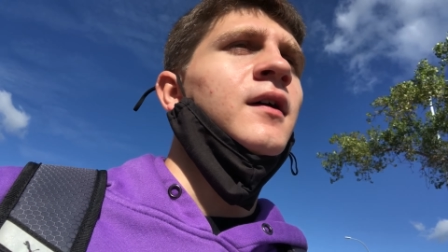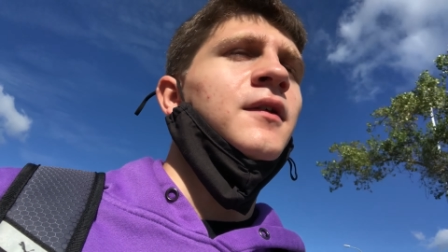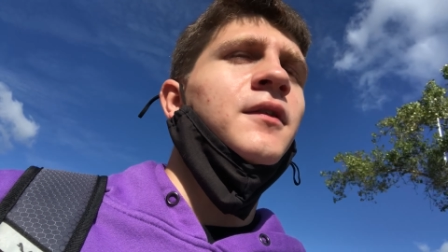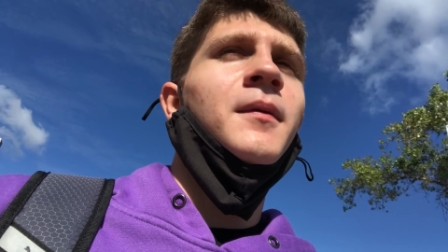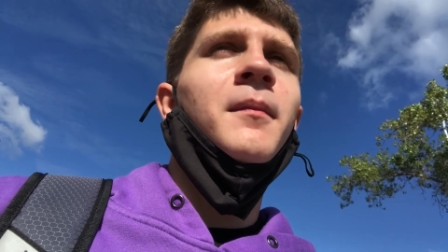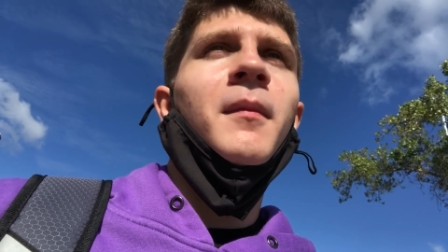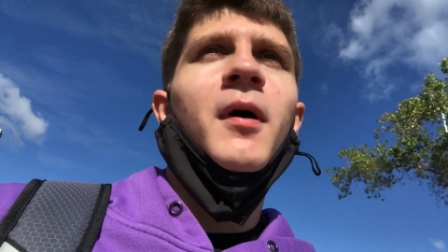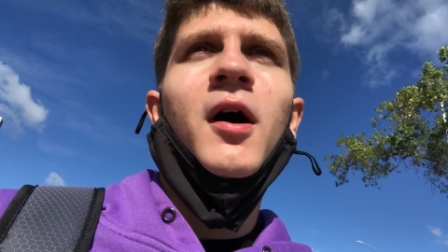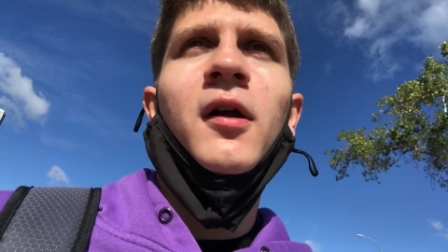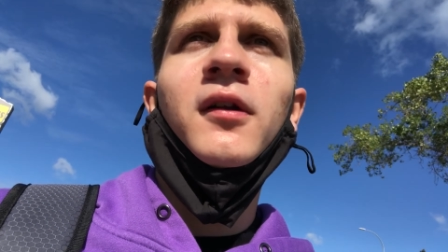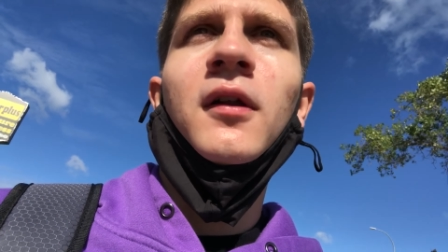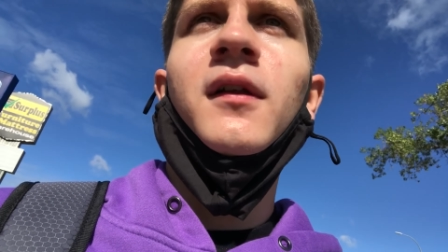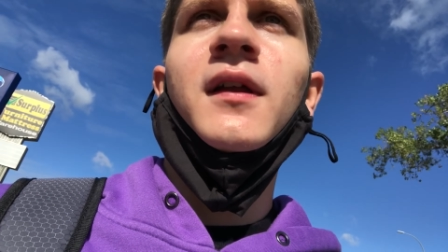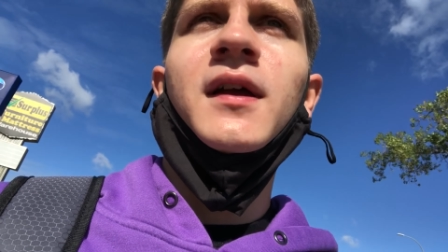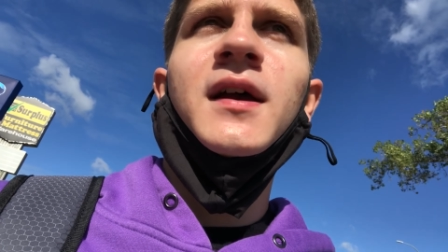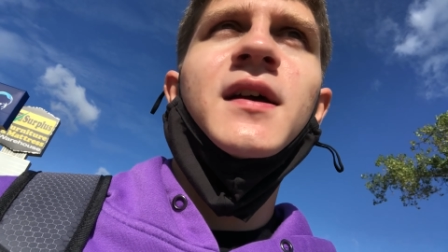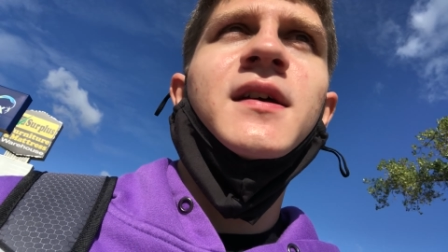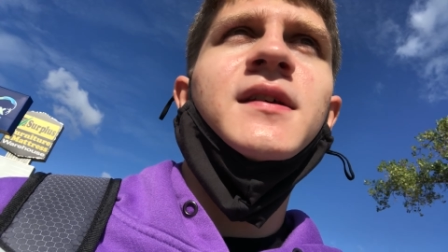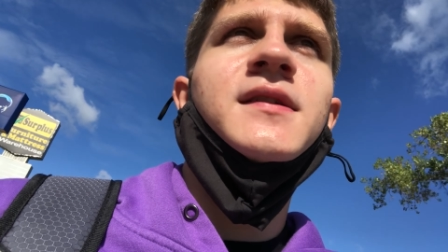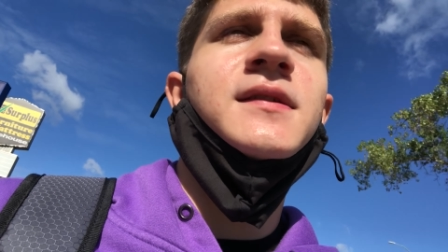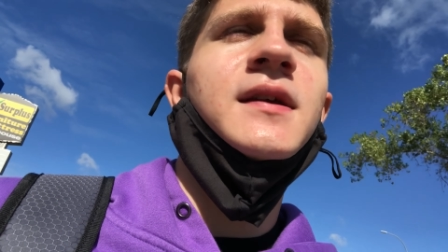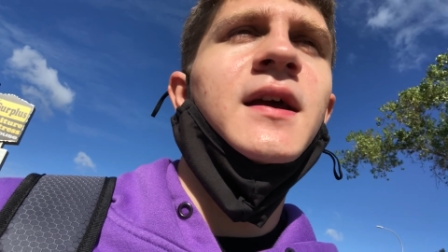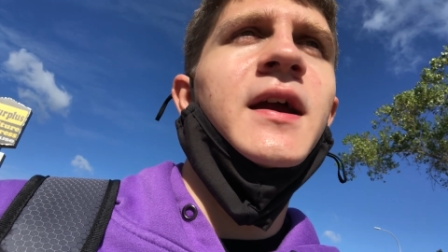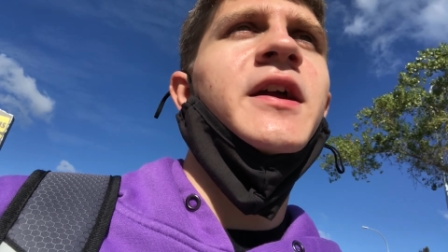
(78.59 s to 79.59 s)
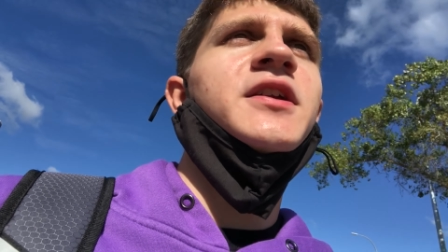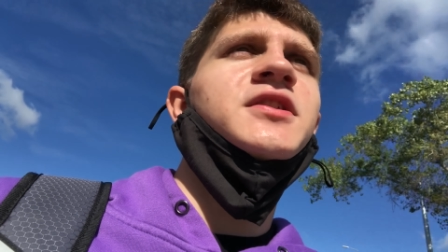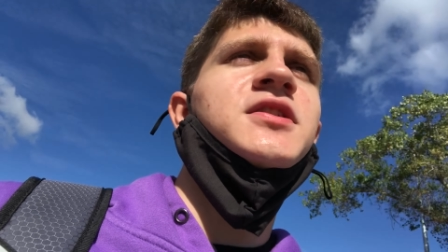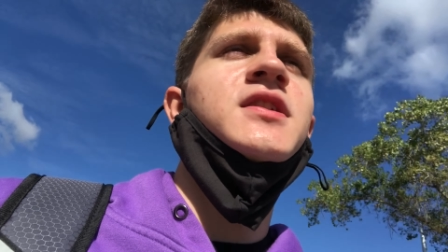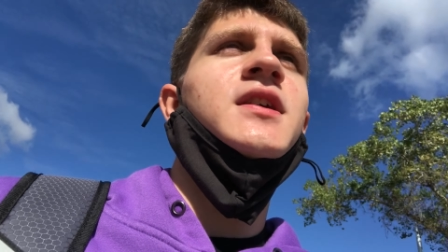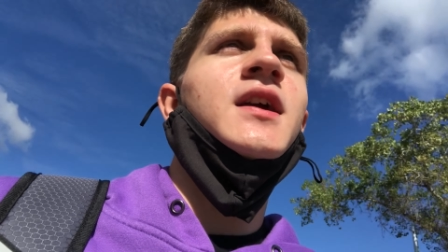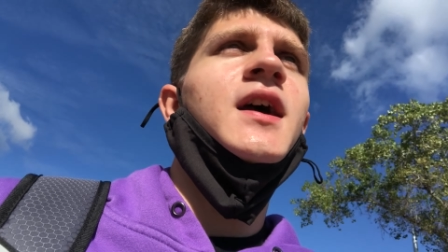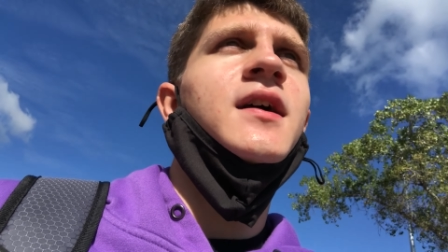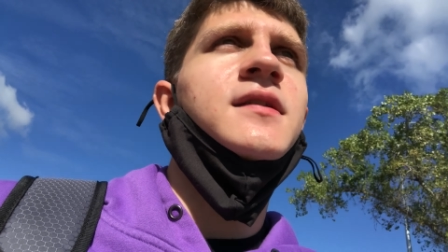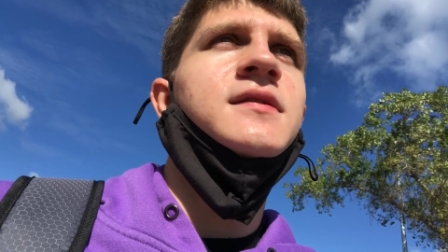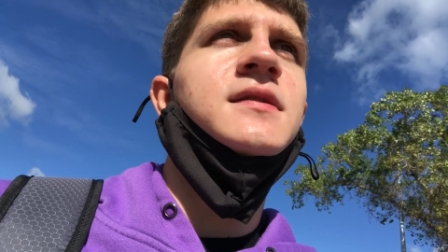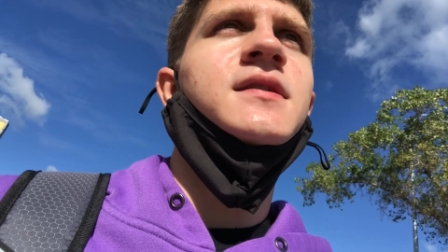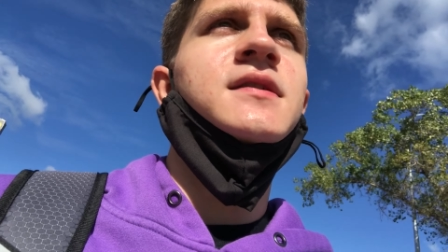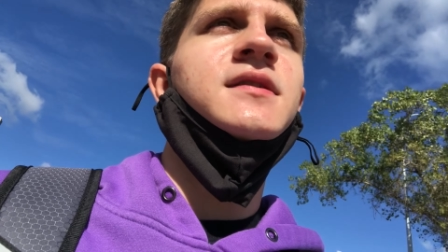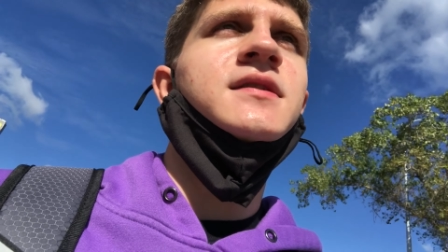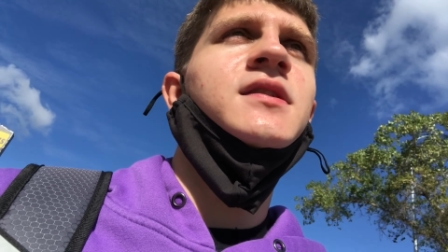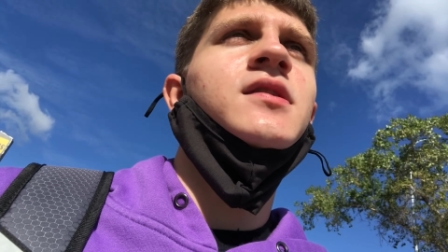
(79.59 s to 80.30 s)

The model is AGS